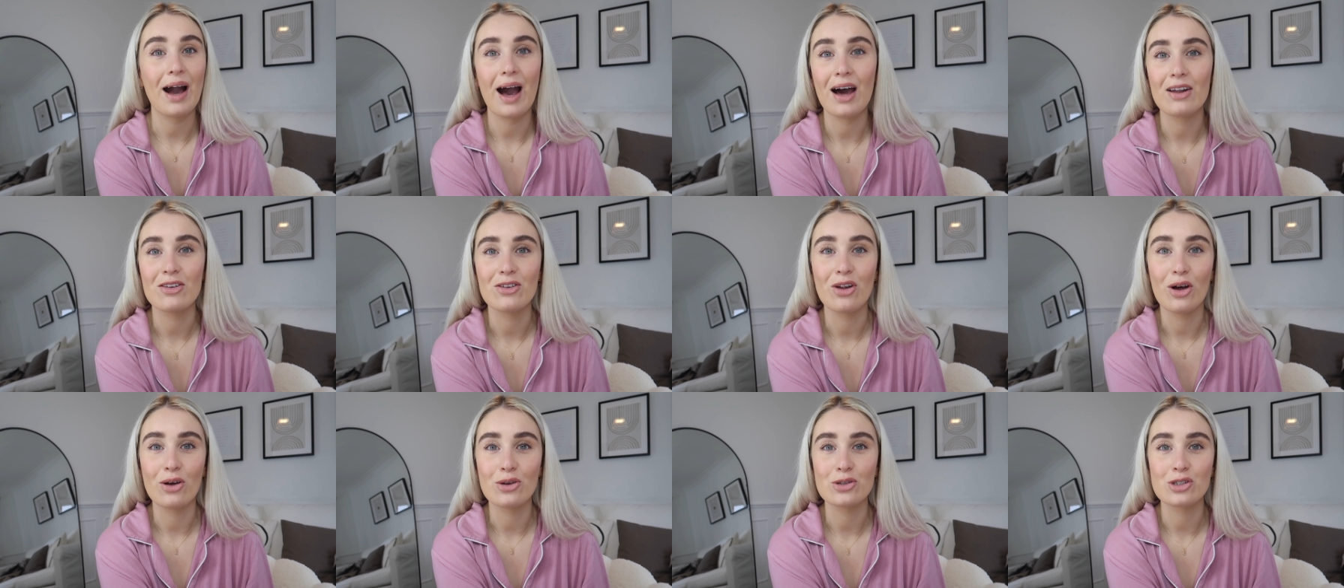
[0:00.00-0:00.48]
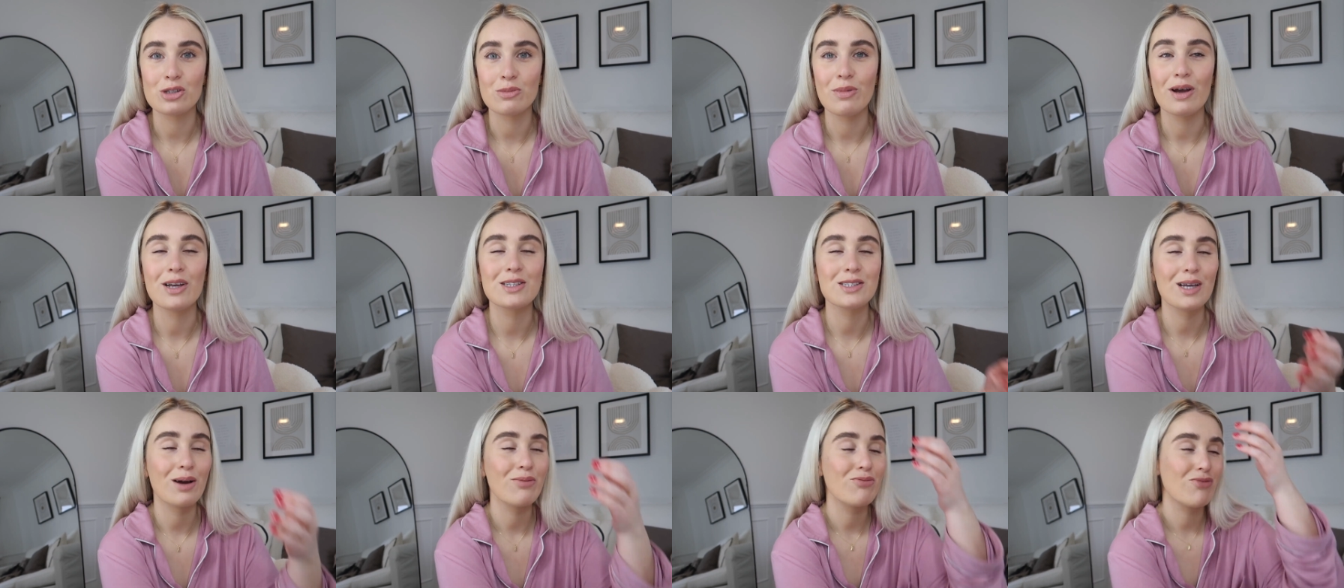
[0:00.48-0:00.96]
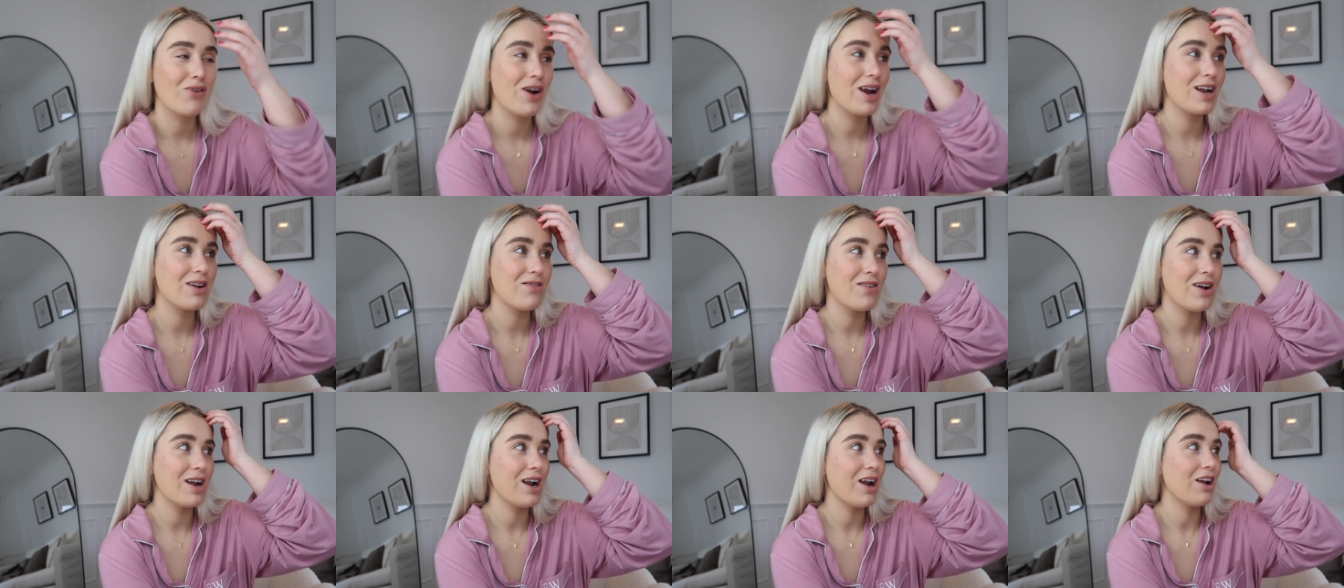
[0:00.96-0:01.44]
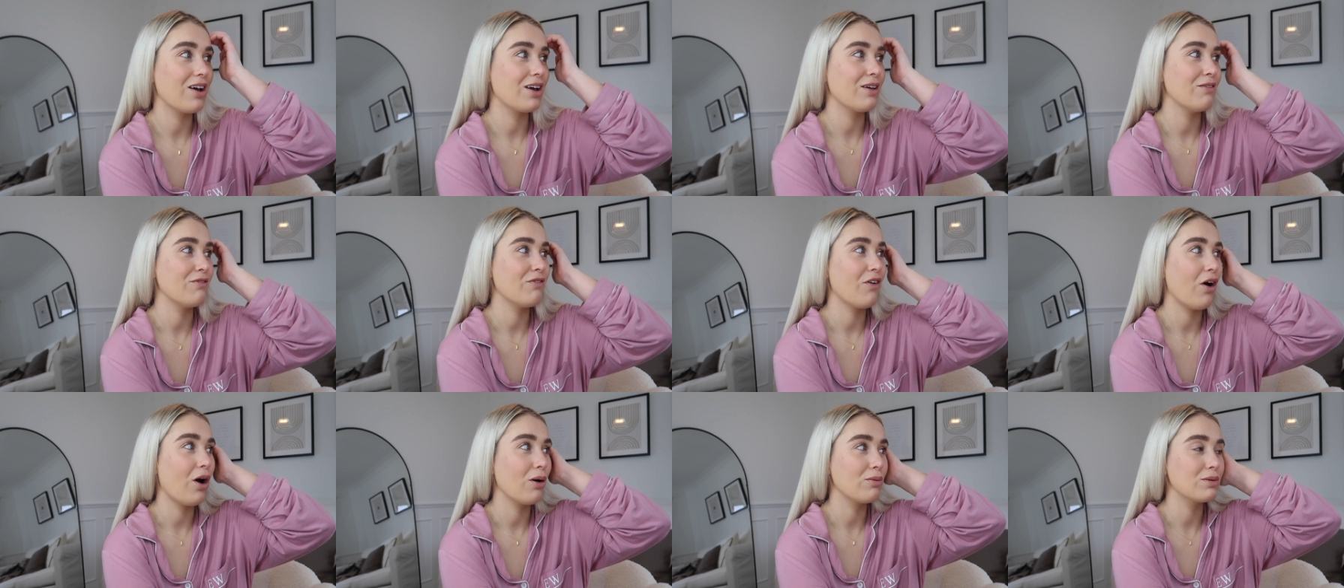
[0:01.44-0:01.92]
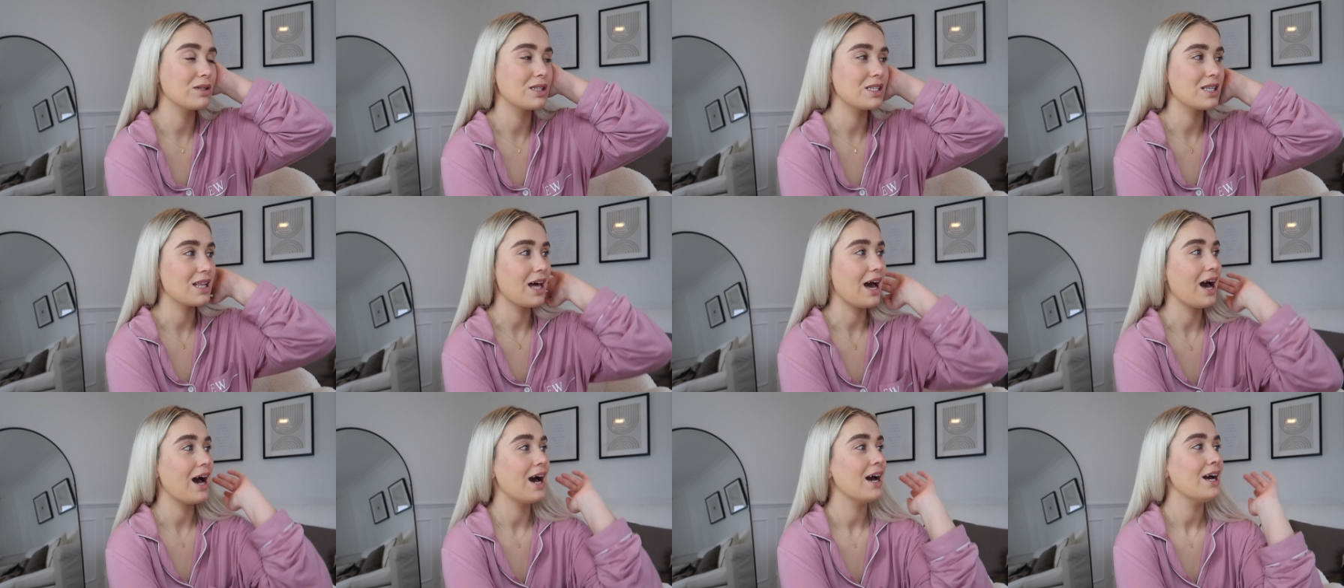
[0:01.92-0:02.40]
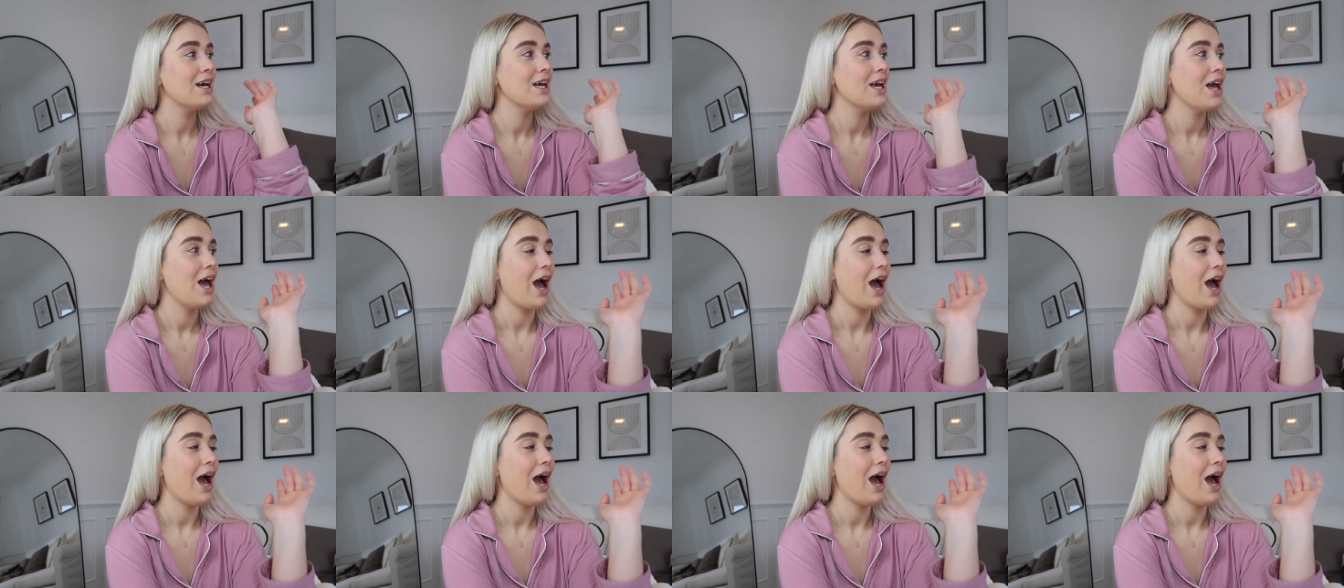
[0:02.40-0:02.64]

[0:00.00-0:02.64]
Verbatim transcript: garden all summer. So I'm really really looking forward to that.